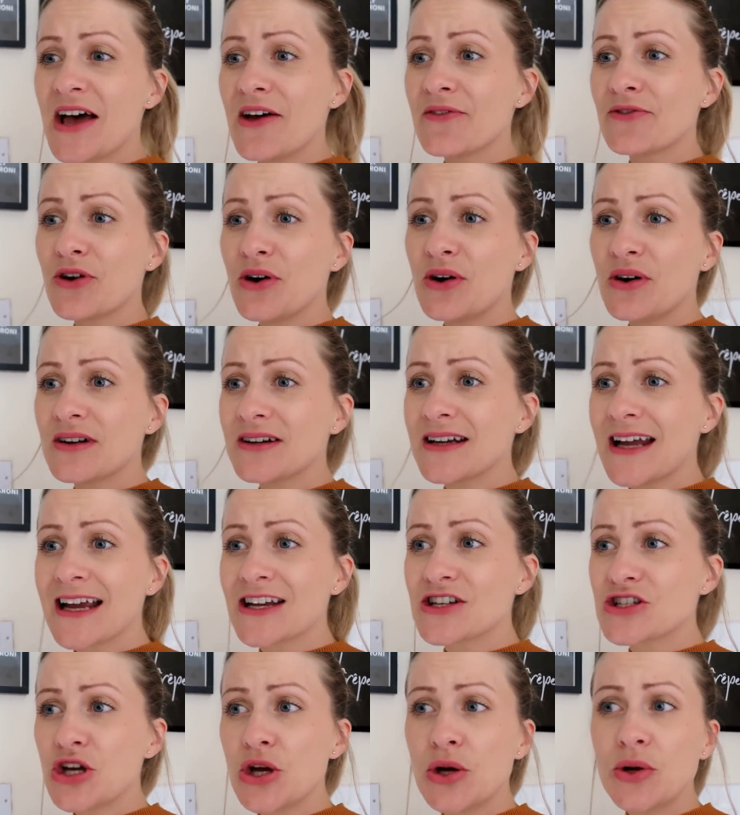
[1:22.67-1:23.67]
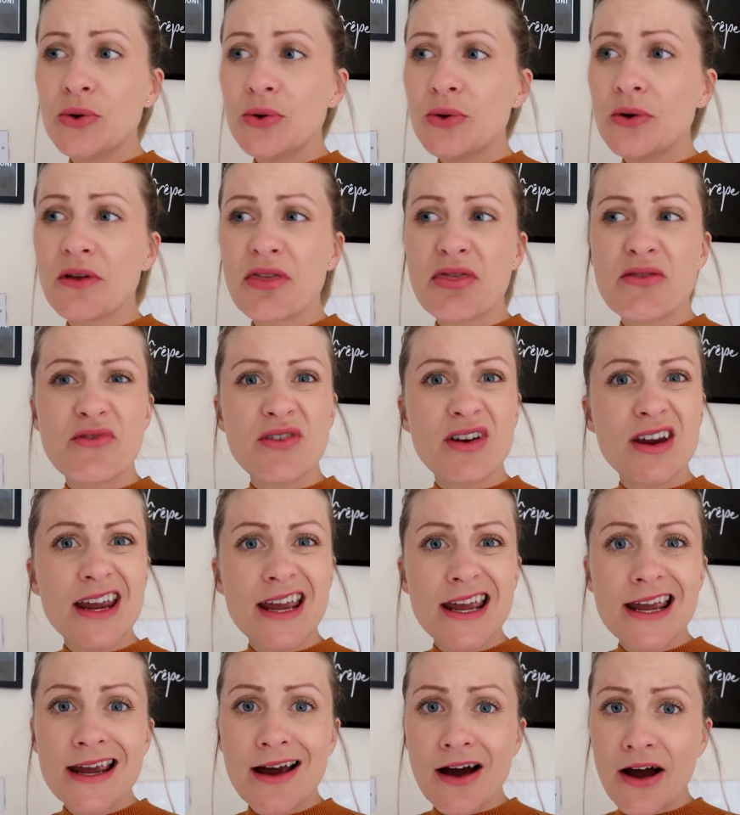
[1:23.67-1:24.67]
I've got like 2 or
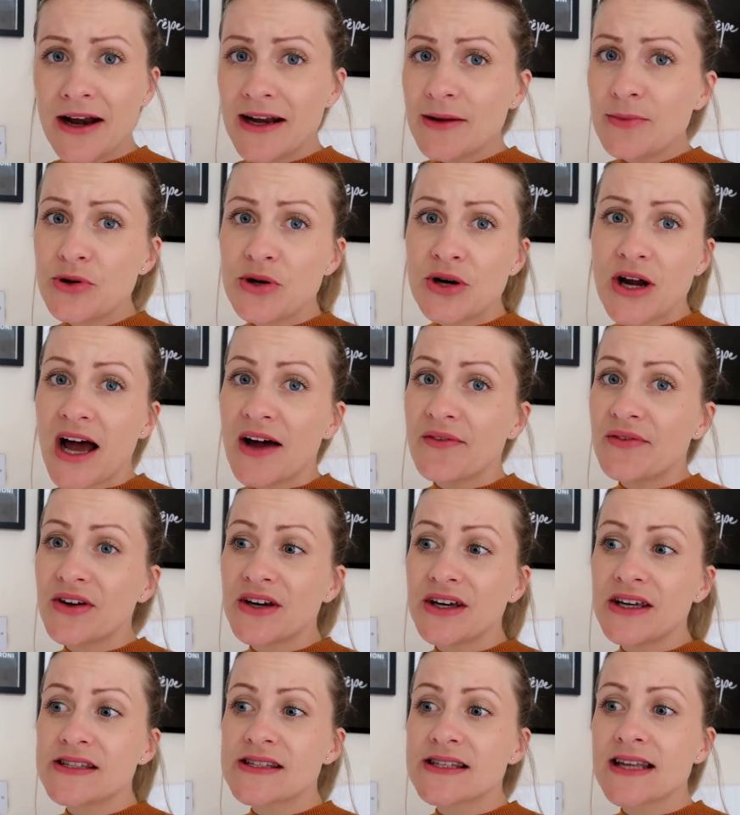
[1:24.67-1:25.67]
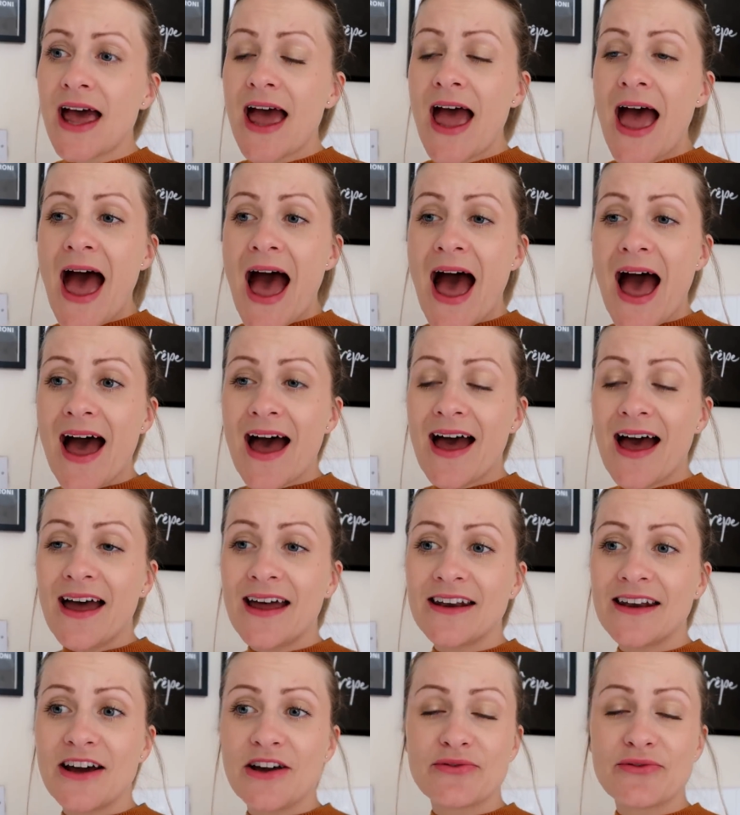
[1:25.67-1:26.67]
3 ironing board covers,
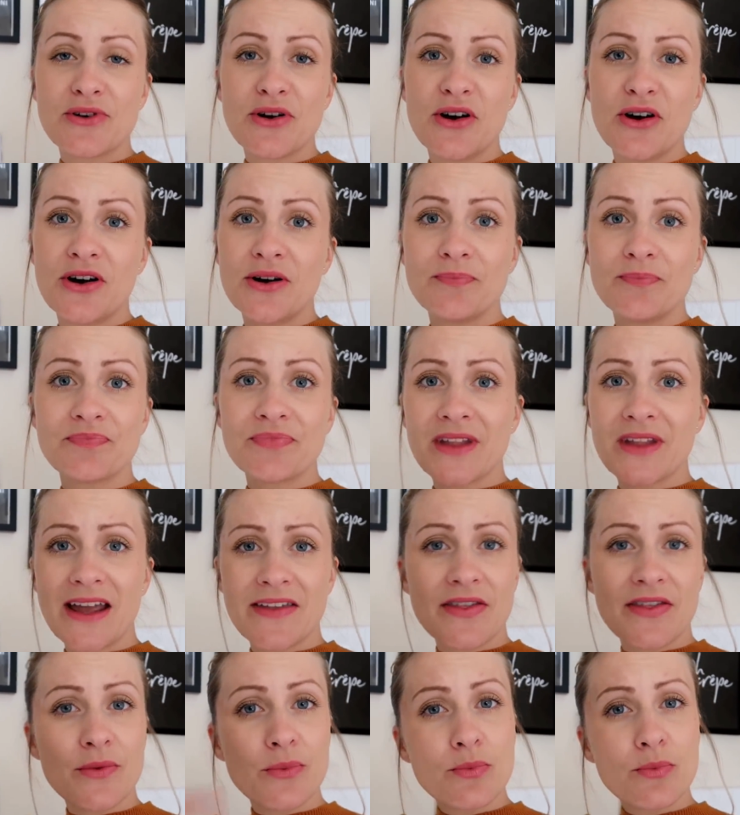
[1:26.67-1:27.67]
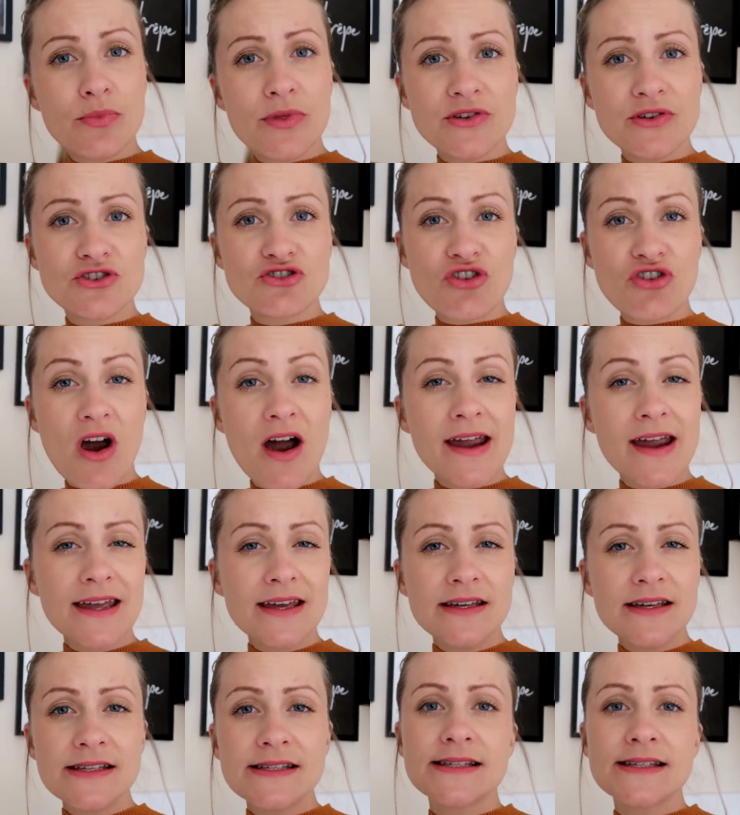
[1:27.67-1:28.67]
and I've got like the
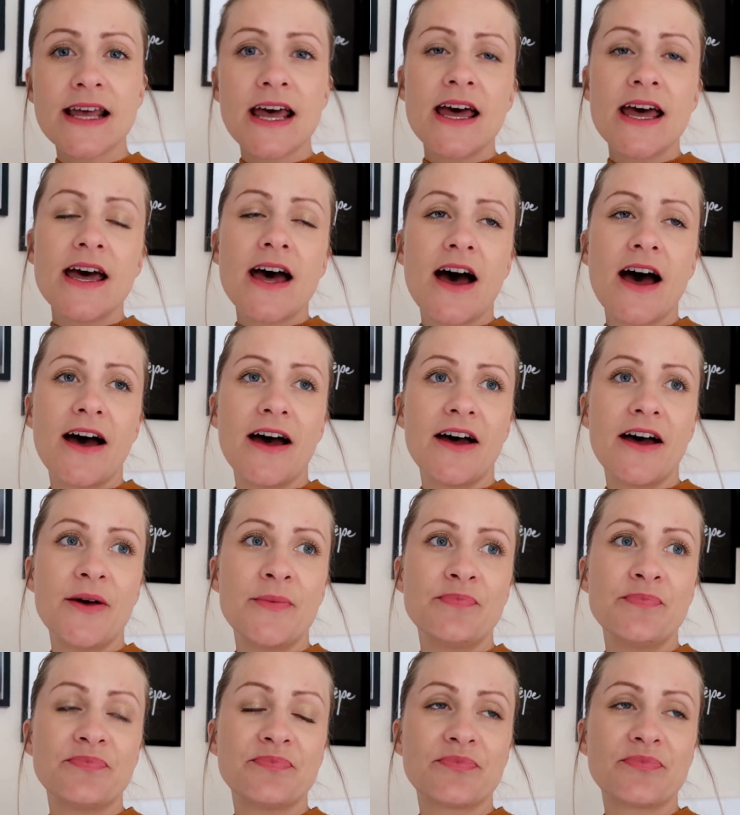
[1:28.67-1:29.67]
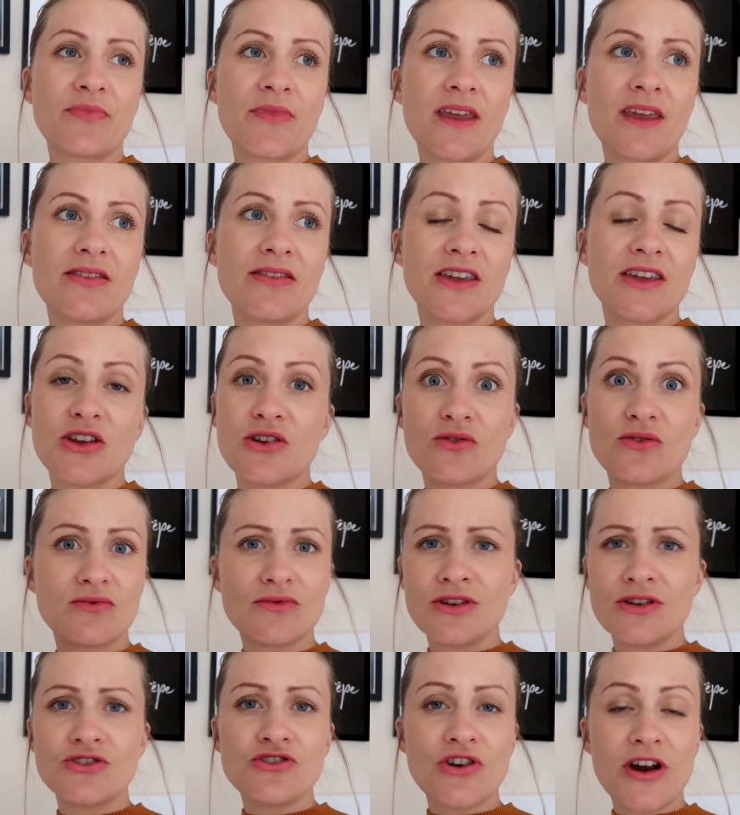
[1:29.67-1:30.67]
dryers that
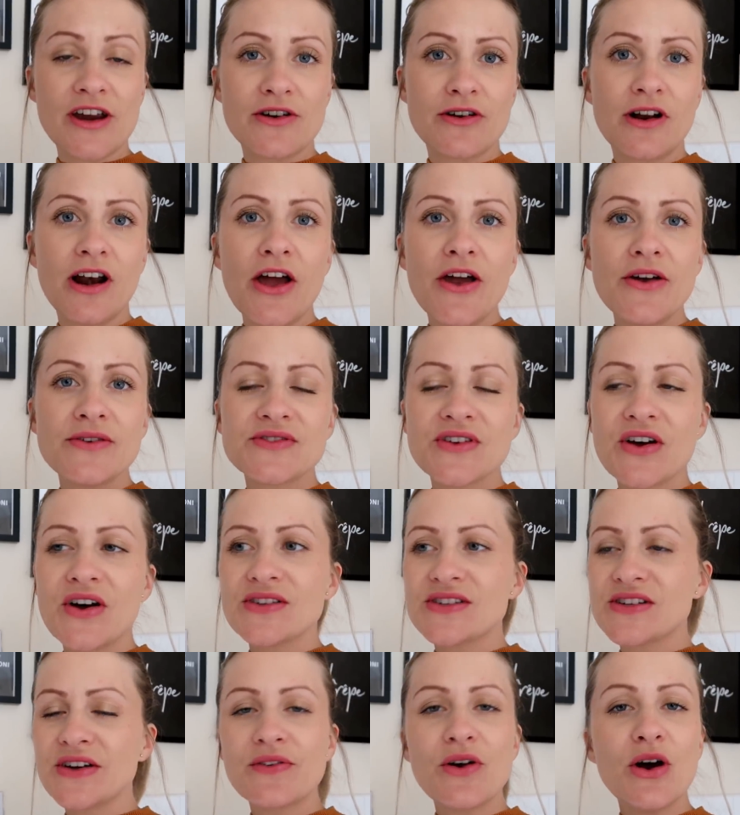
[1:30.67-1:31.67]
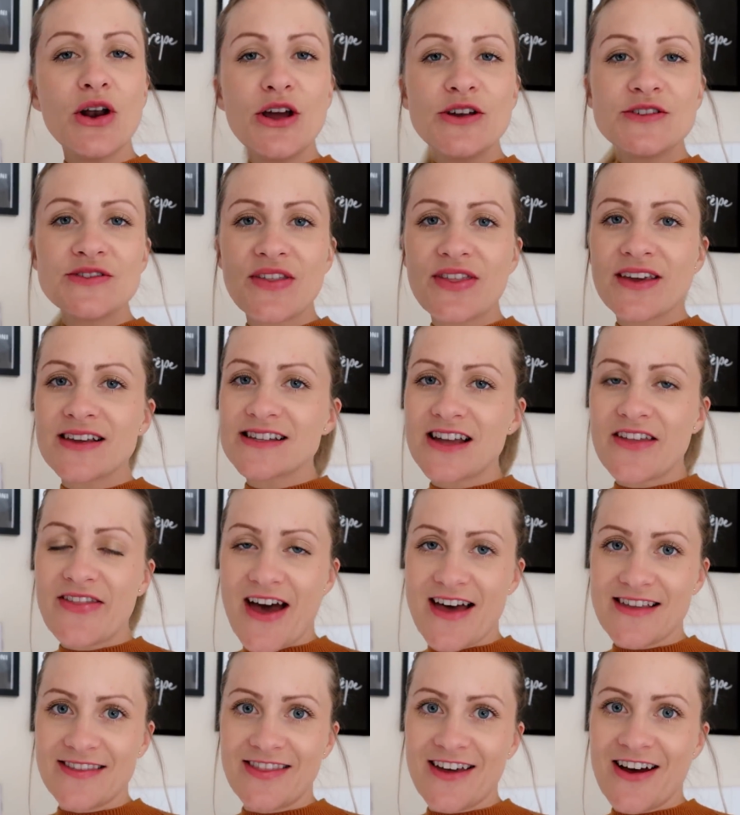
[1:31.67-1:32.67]
you dry your clothes on. So I've got loads of things like
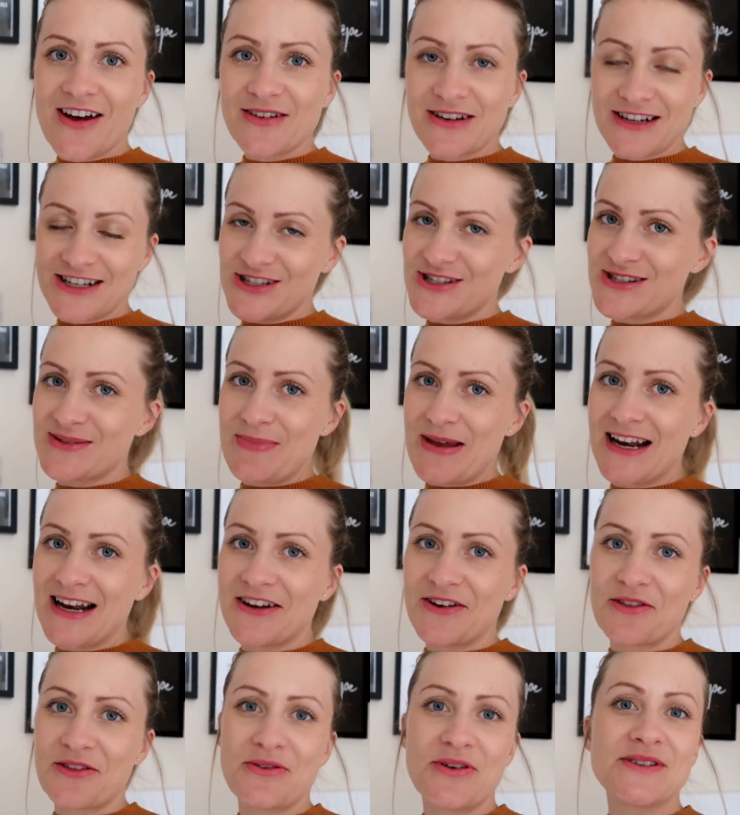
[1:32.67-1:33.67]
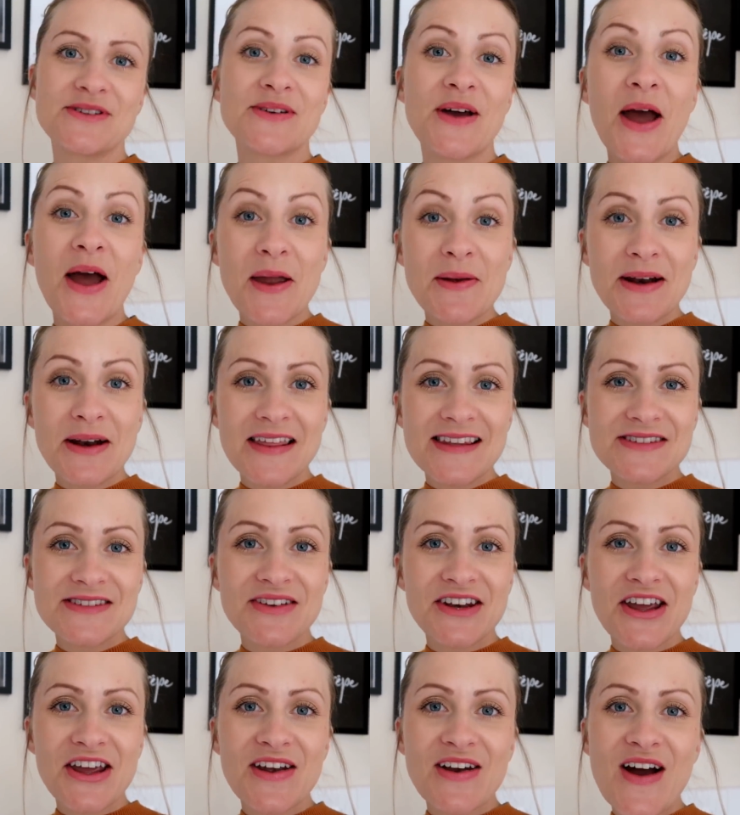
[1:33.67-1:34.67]
that I'm going to just be clearing through. So I hope you like this
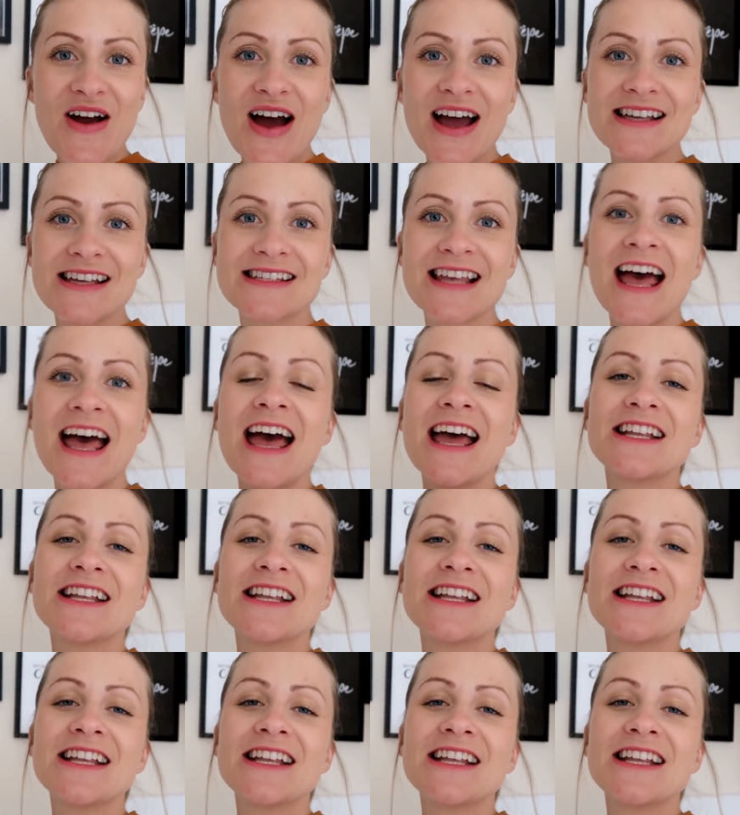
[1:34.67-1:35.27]
video, guys.